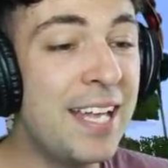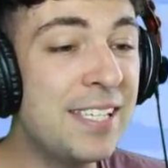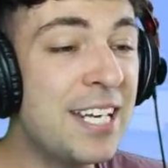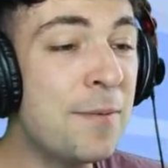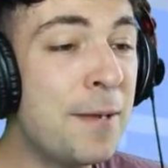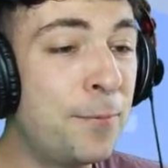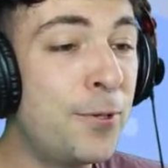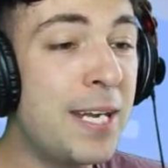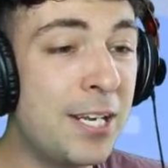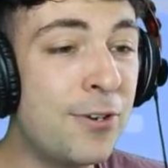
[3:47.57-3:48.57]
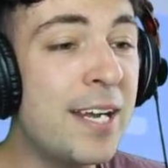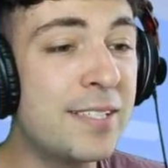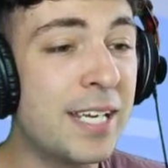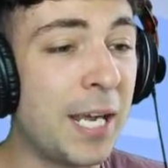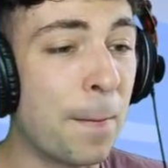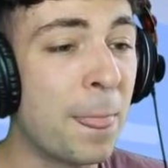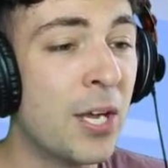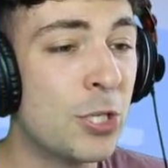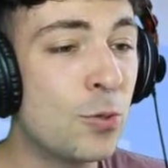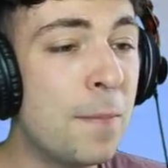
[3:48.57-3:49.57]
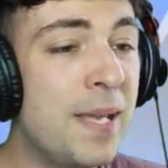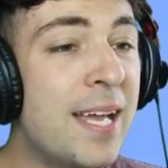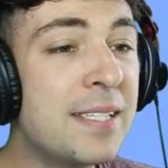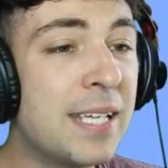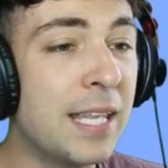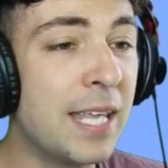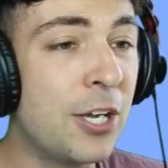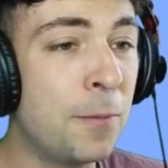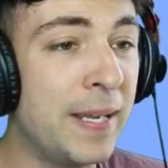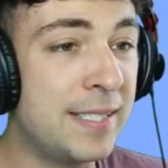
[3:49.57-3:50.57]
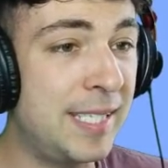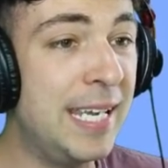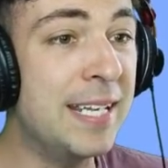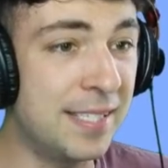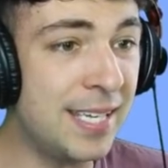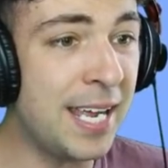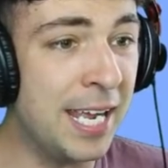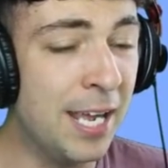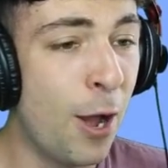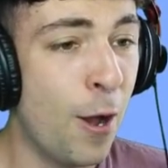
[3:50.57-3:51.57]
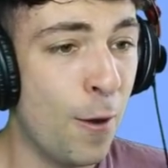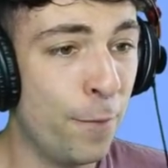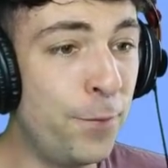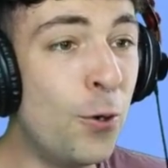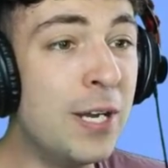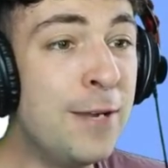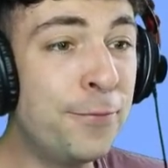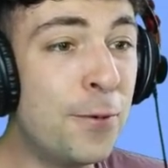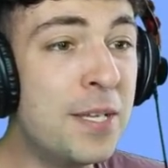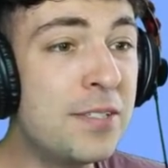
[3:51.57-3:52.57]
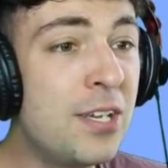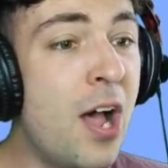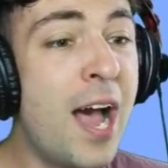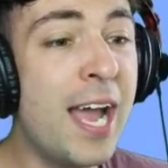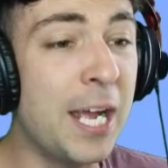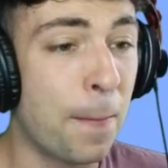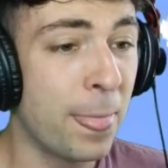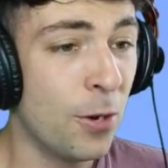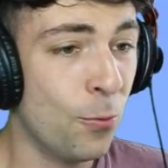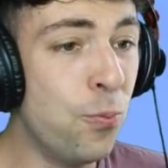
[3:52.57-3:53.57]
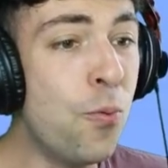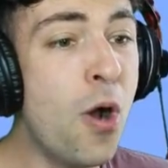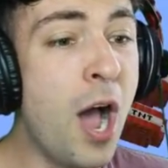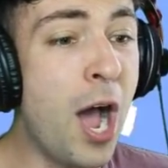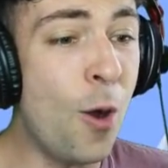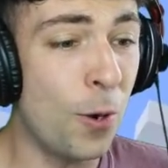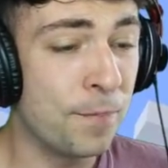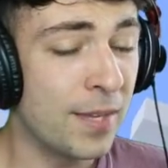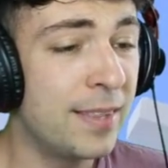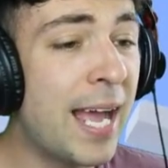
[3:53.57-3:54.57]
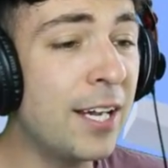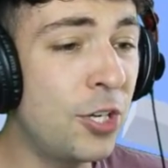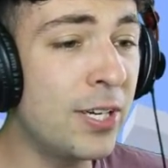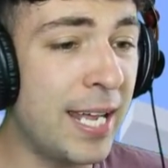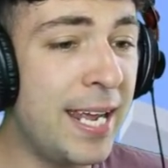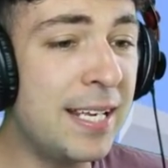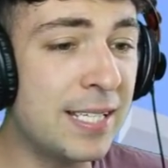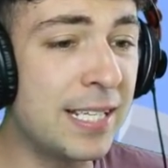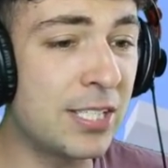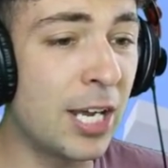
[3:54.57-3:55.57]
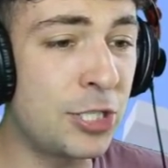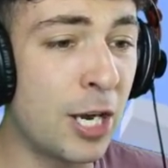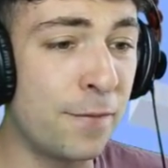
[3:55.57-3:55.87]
It's gonna be pretty crazy. So I'm guessing there could be TNT falling from the sky. Whoa! That could easily touch our